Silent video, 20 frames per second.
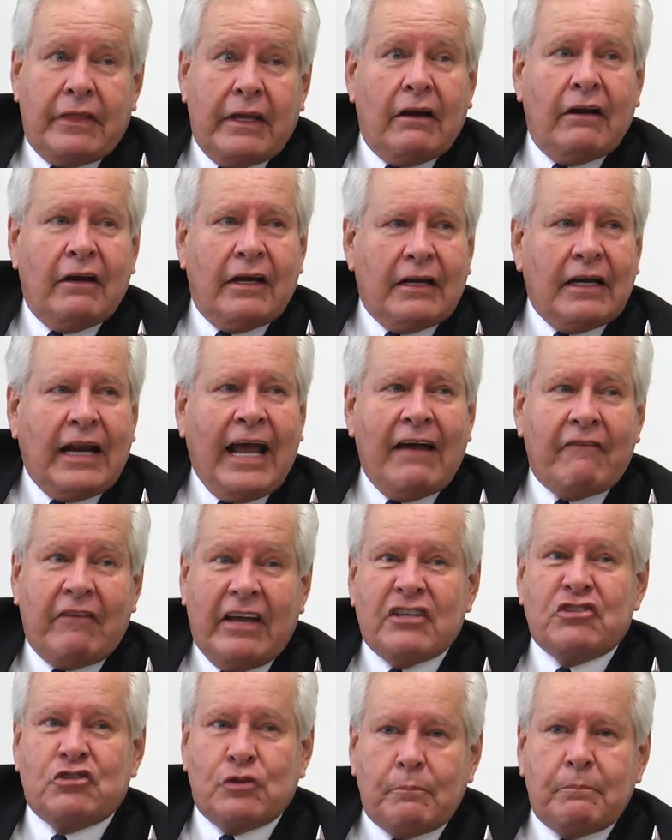there and have
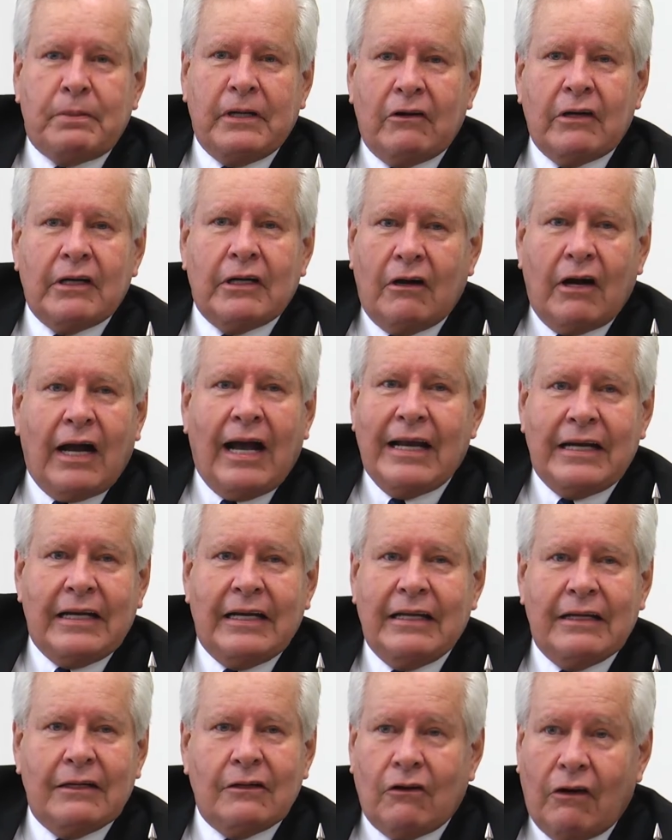a superior
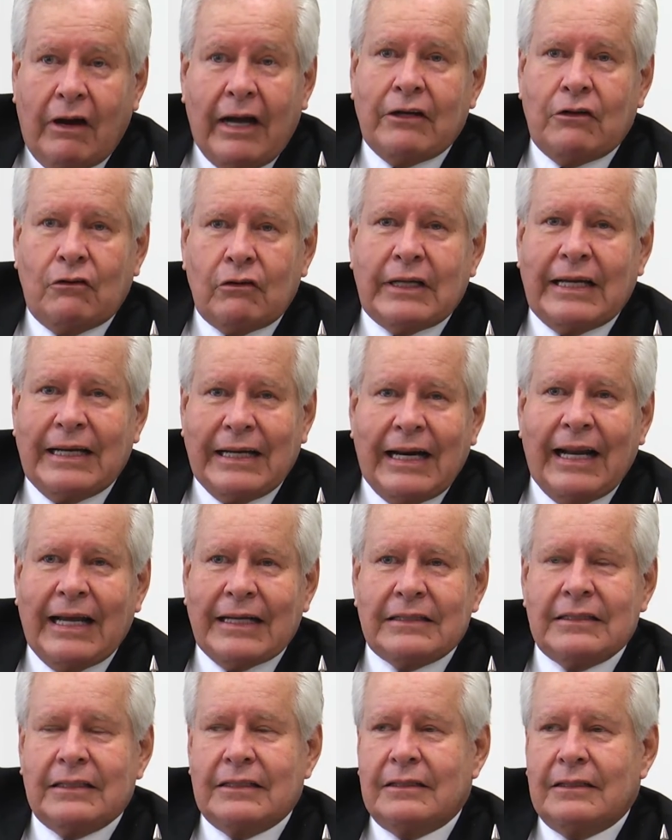idea or I don't get
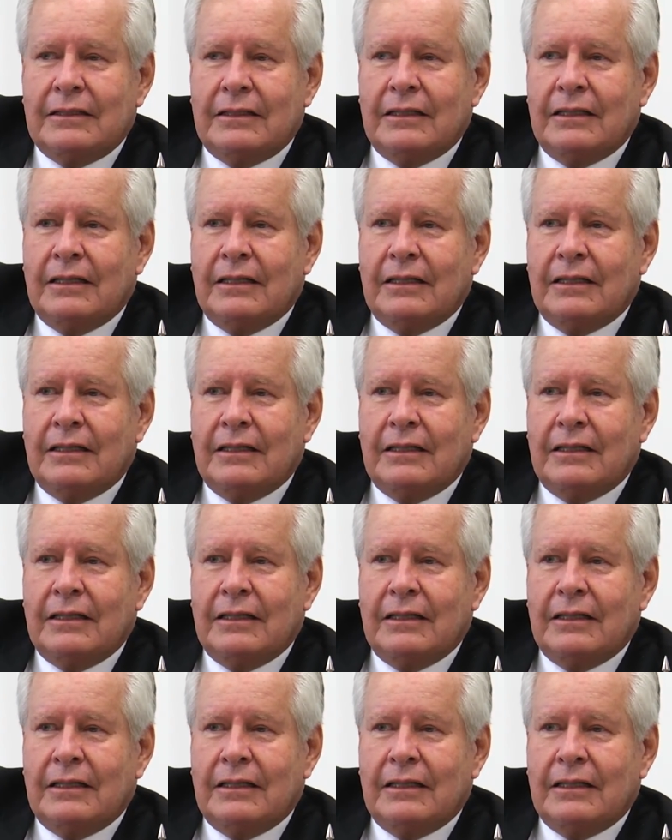elected.